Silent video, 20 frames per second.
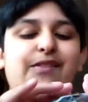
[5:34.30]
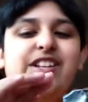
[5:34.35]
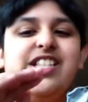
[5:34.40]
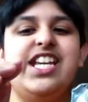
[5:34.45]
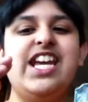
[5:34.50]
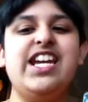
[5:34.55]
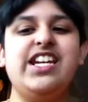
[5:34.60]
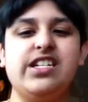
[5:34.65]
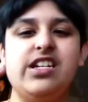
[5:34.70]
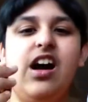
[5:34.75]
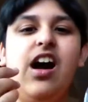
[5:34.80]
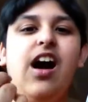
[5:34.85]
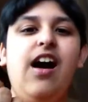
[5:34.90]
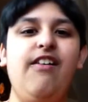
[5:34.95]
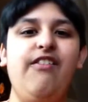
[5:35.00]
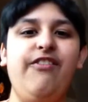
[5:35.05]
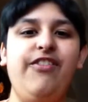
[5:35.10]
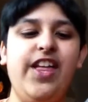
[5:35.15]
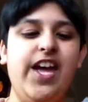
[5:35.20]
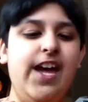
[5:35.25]
we take it
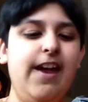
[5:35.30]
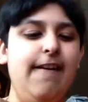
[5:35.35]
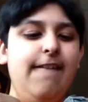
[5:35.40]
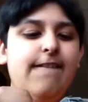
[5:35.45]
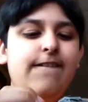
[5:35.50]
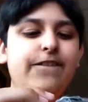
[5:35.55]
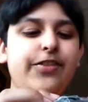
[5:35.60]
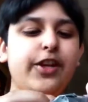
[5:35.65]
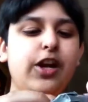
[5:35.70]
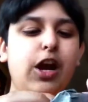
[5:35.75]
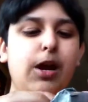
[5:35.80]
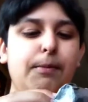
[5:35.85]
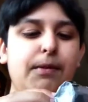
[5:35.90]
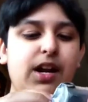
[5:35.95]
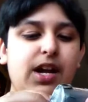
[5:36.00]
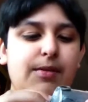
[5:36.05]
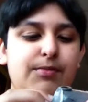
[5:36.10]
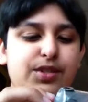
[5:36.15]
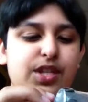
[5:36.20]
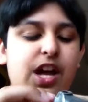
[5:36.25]
off, then the
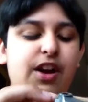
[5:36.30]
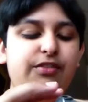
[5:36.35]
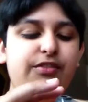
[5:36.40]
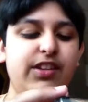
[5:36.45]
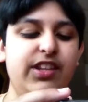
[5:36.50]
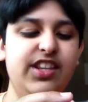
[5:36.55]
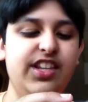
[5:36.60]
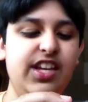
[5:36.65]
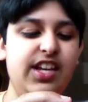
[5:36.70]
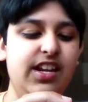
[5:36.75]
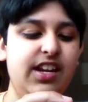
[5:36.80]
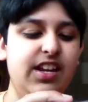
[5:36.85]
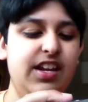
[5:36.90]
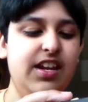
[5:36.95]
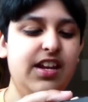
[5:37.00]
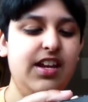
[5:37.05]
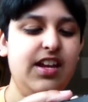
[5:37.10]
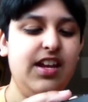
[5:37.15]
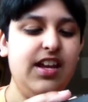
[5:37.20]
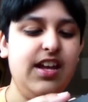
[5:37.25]
cardboard comes off with it.
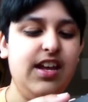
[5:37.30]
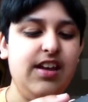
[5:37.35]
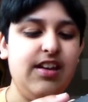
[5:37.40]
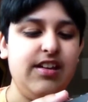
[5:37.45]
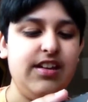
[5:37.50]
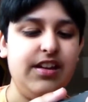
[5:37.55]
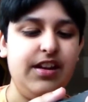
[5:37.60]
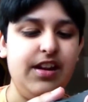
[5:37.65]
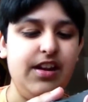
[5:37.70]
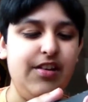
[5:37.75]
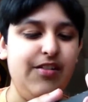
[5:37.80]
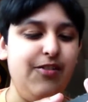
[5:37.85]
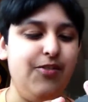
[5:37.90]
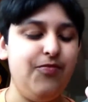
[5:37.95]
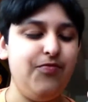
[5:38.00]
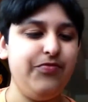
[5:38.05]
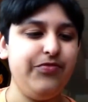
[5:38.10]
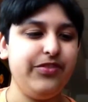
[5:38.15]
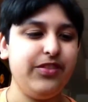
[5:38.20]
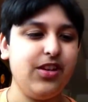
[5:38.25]
You know.
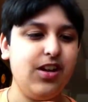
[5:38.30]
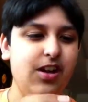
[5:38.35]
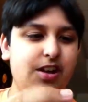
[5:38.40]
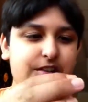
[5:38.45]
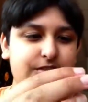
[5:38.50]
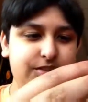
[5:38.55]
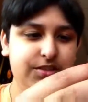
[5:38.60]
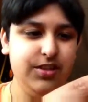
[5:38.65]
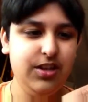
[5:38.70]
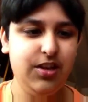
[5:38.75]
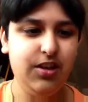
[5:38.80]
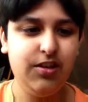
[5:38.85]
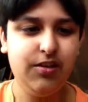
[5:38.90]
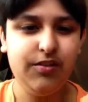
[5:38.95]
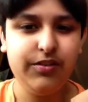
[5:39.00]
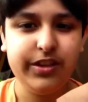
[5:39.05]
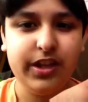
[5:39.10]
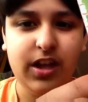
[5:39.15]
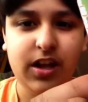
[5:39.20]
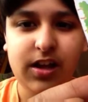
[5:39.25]

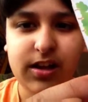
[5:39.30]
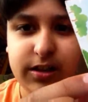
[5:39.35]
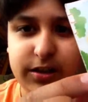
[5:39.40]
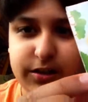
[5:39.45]
Also, the hot